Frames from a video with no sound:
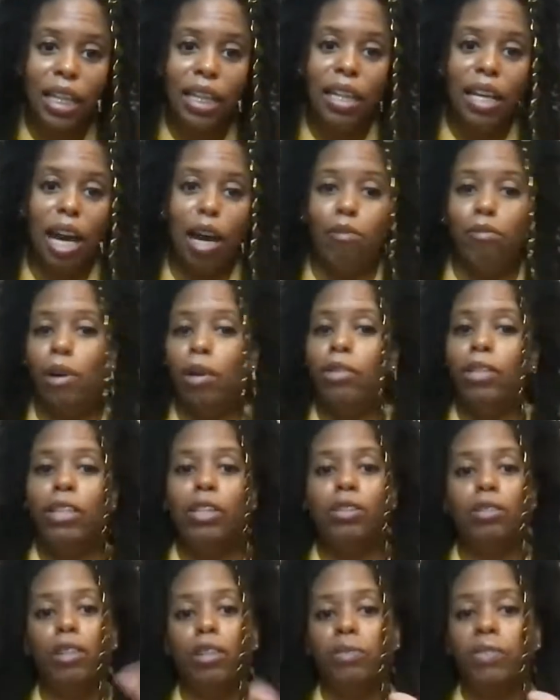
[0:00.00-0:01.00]
I'm only
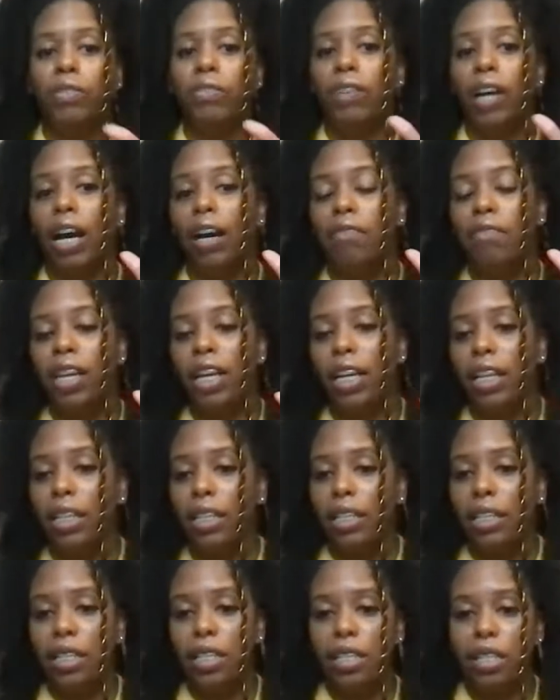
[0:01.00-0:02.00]
going for 5
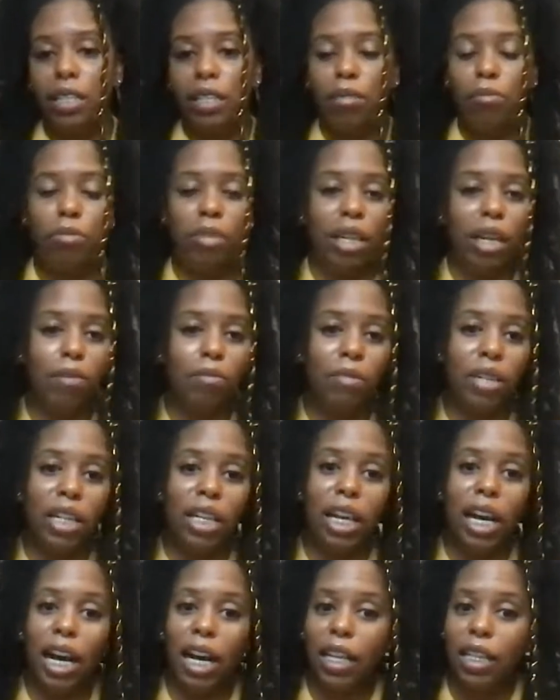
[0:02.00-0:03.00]
days, but I'm
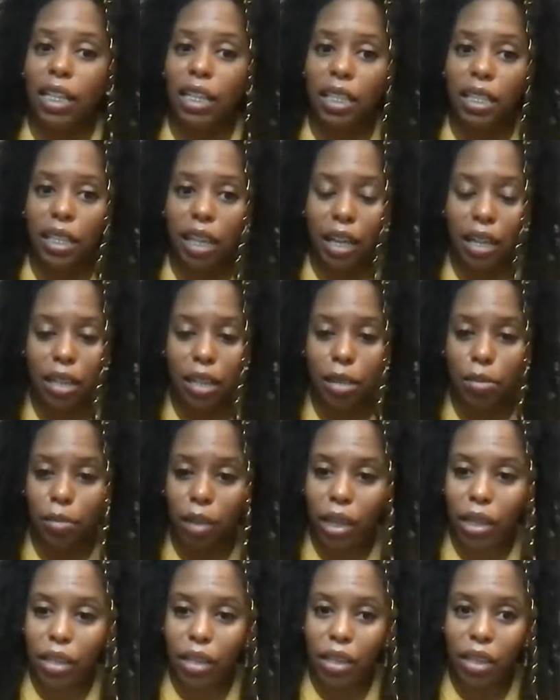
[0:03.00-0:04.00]
not excited
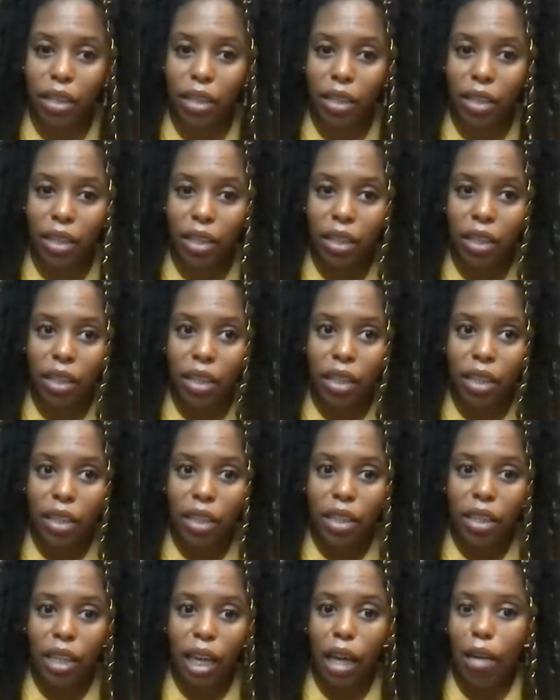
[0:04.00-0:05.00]
about it.
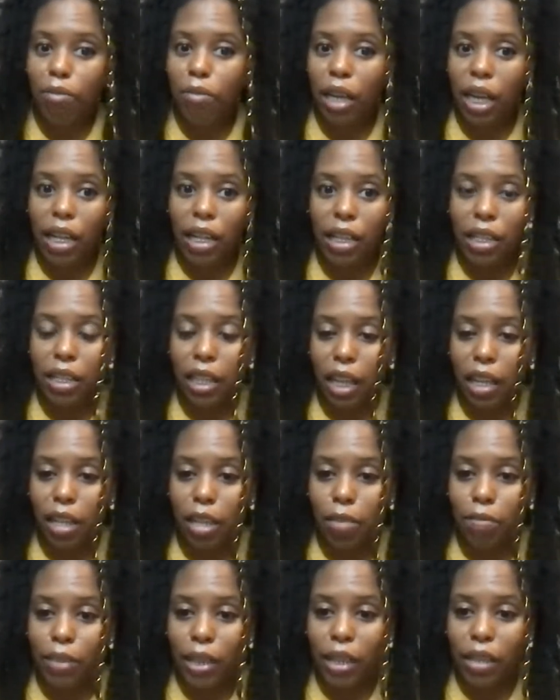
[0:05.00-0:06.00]
I'm not excited
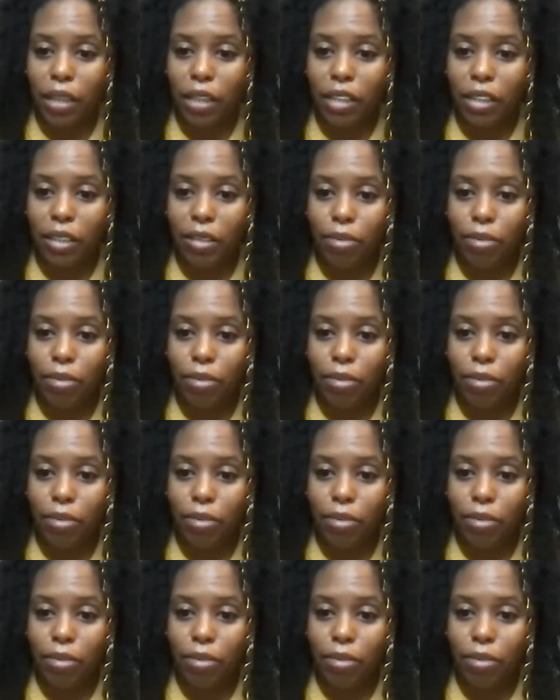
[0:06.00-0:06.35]
about it